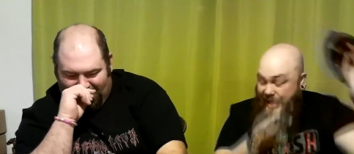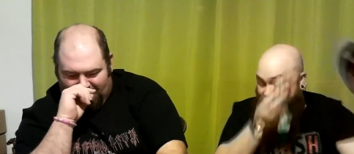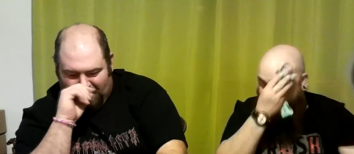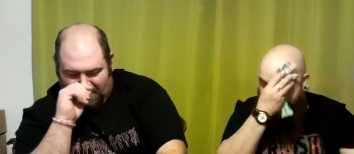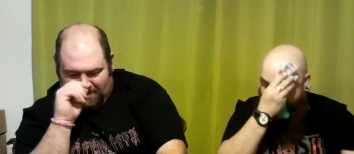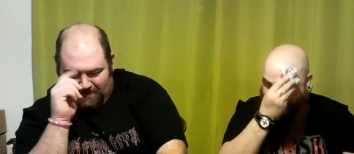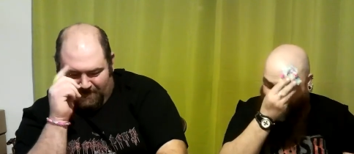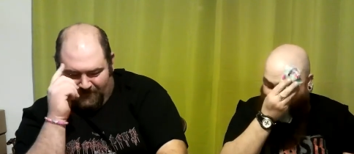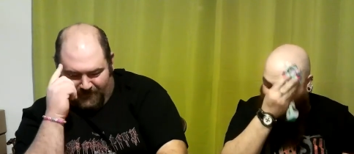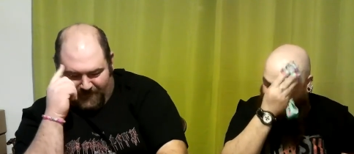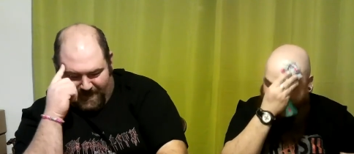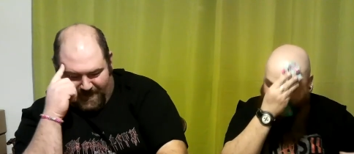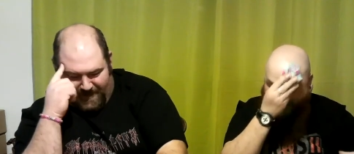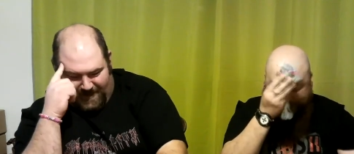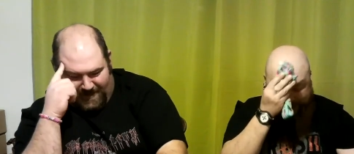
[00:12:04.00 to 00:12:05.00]
Speaker 1: I
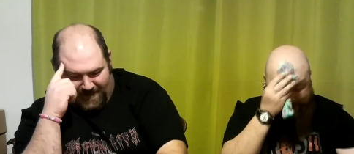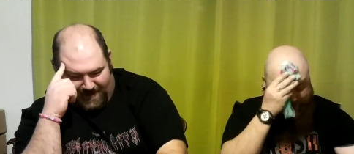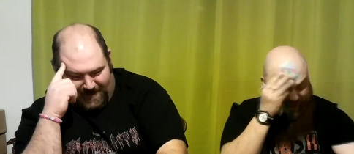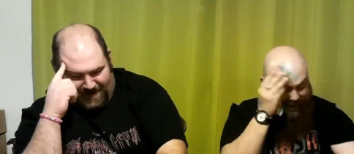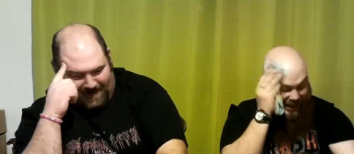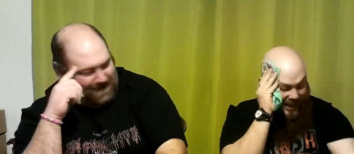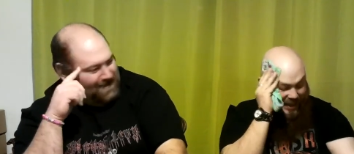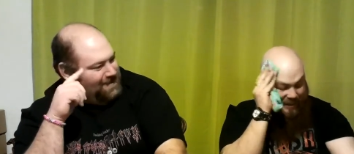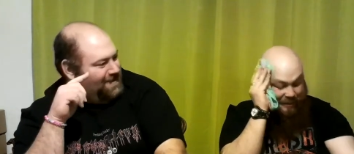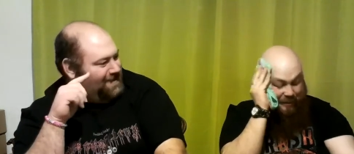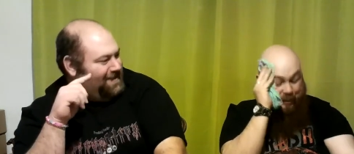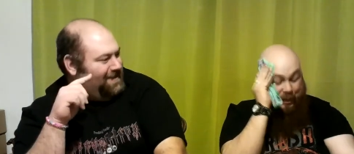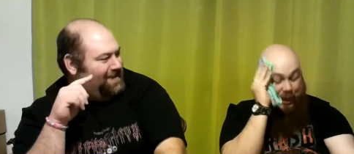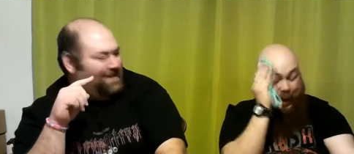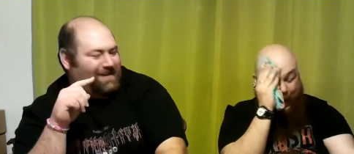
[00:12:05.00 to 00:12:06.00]
sure am
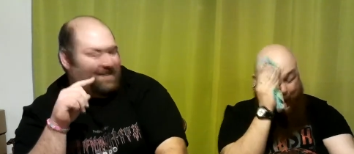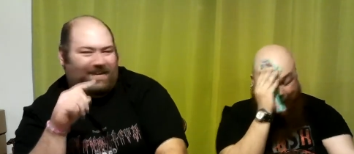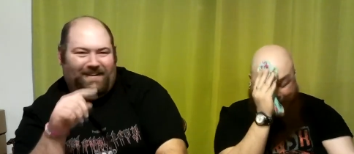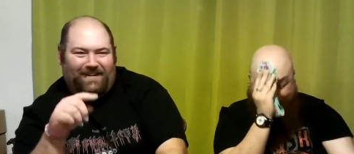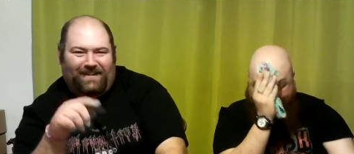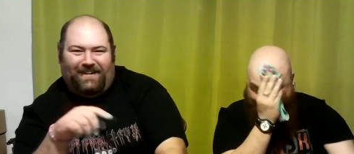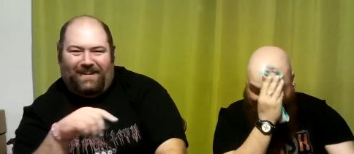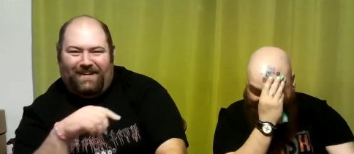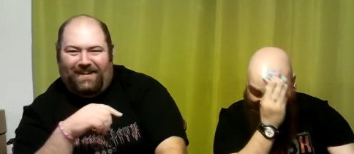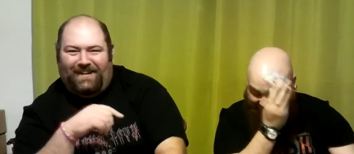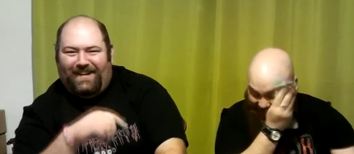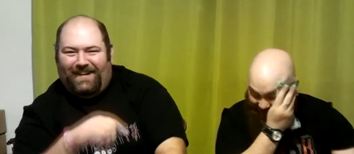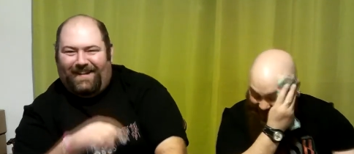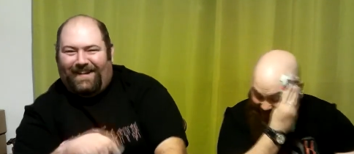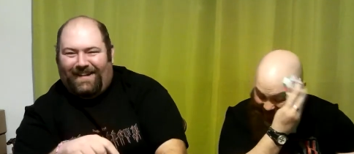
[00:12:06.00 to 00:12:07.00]
getting parched
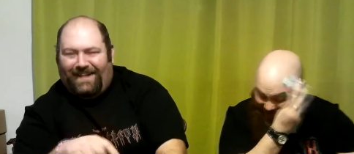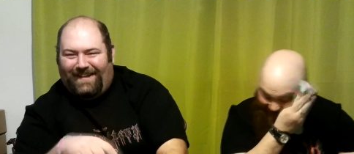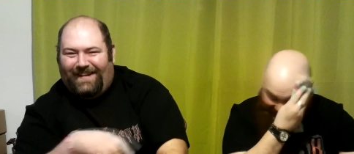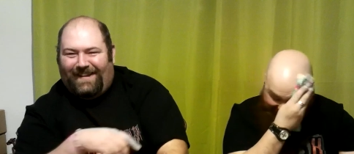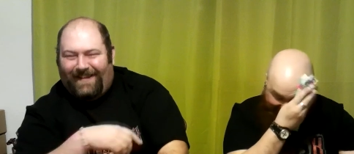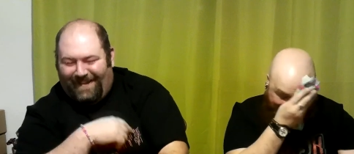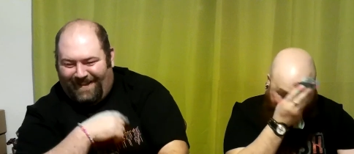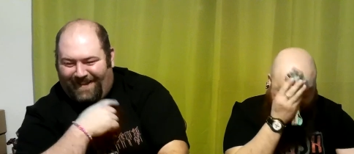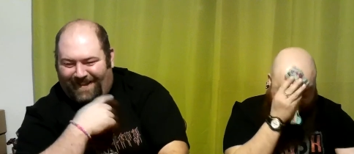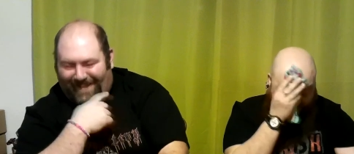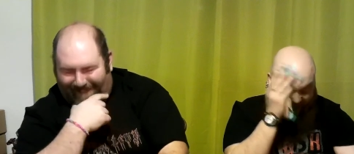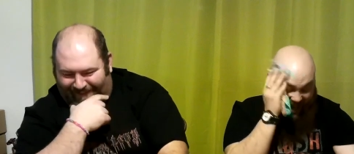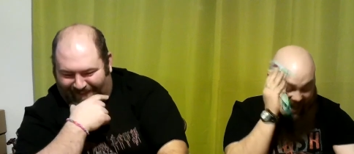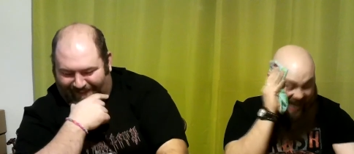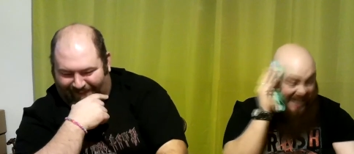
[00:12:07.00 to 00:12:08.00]
in here
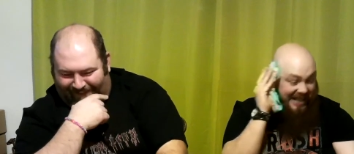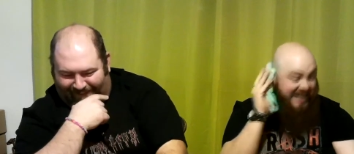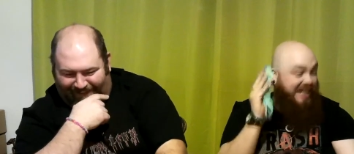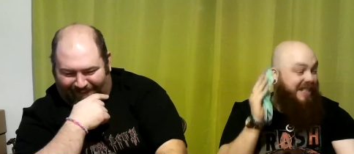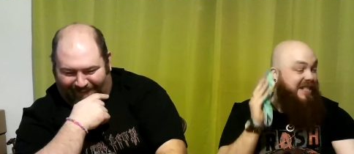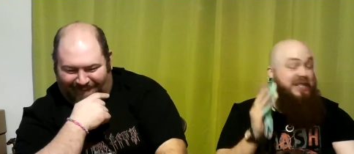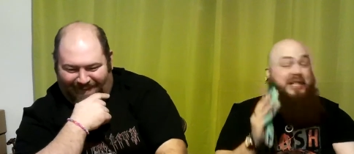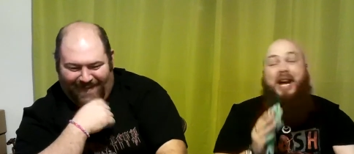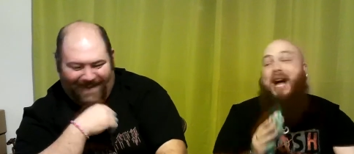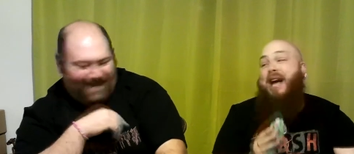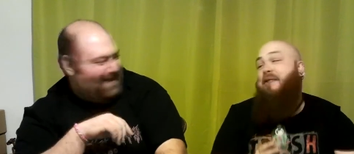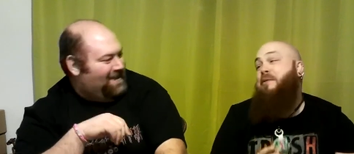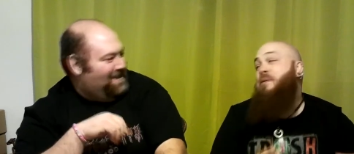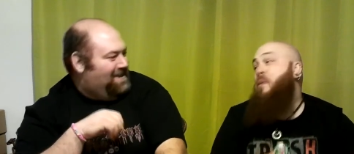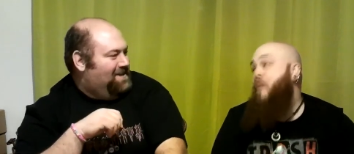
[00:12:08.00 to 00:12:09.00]
tonight. It has
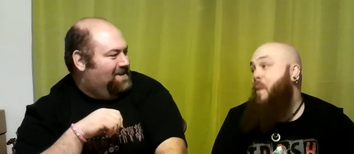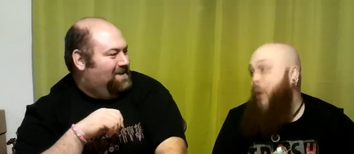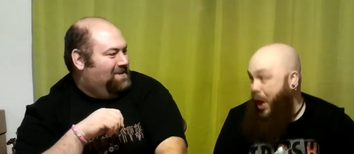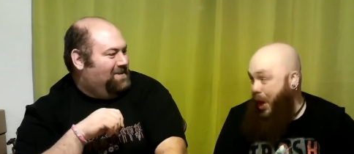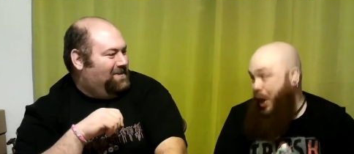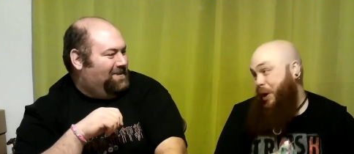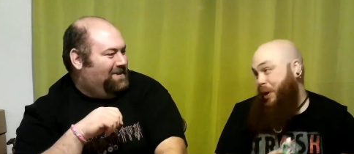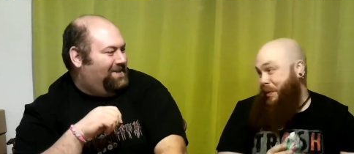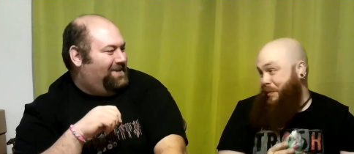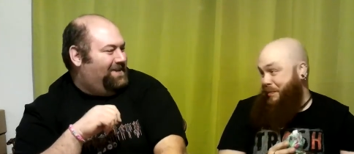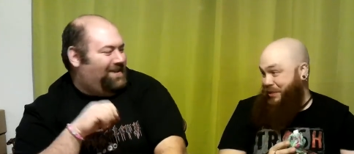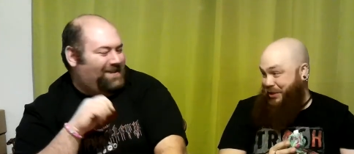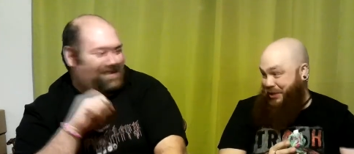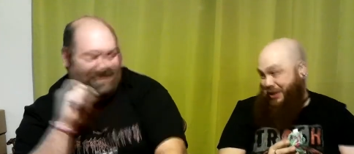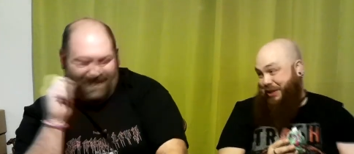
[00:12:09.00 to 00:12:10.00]
gotten warm,
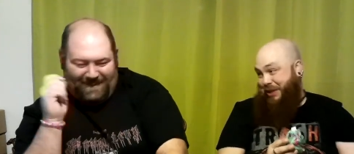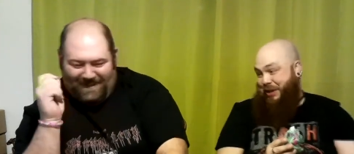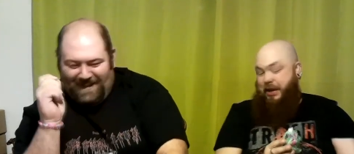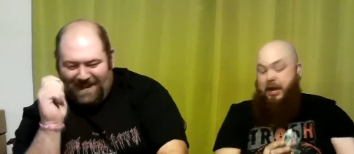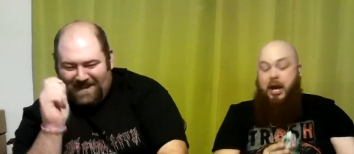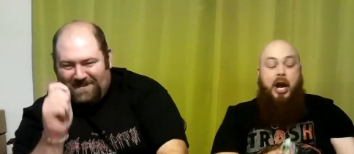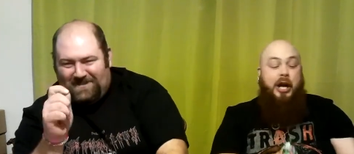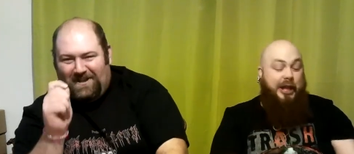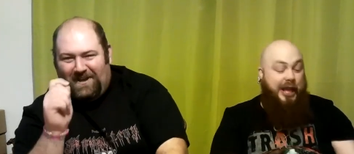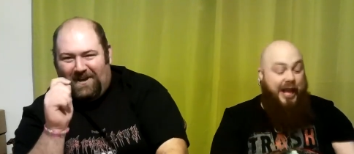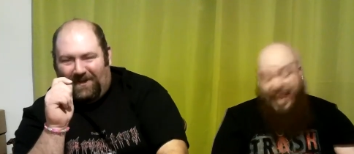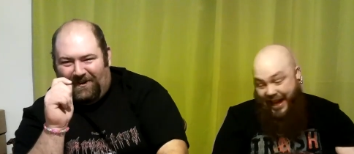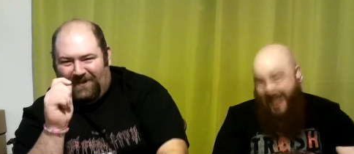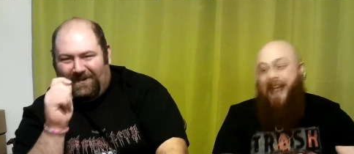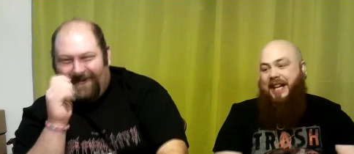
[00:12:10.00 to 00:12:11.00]
sir.
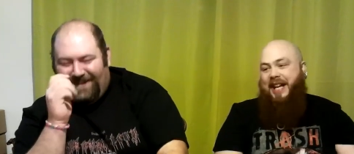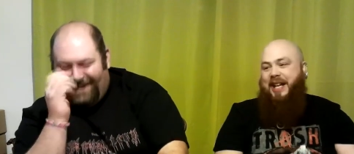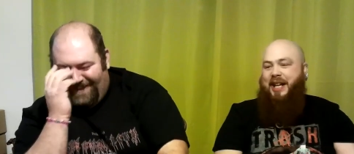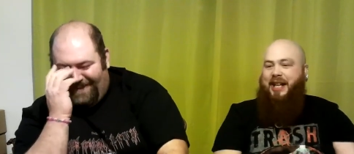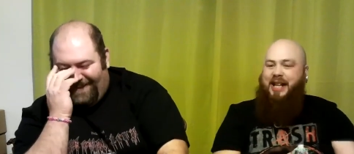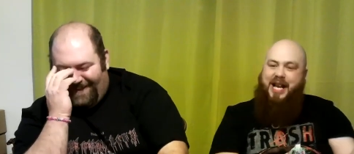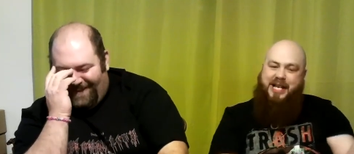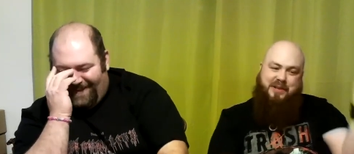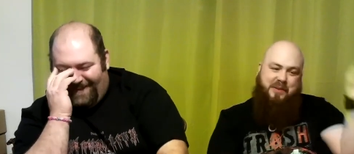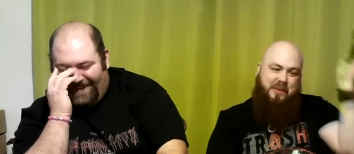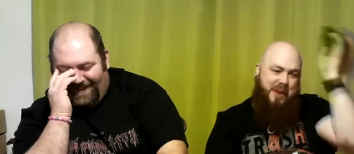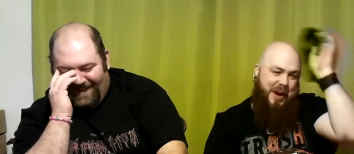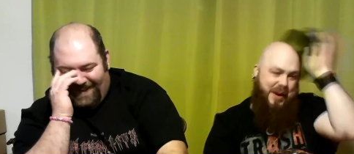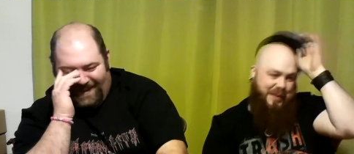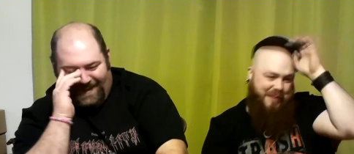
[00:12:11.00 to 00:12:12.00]
Can I get a glass
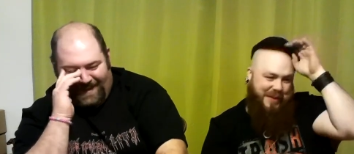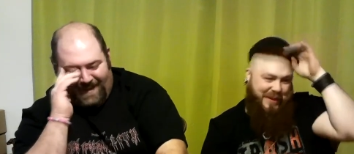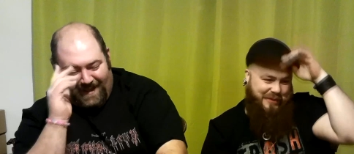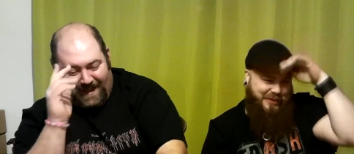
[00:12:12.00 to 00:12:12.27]
of water, my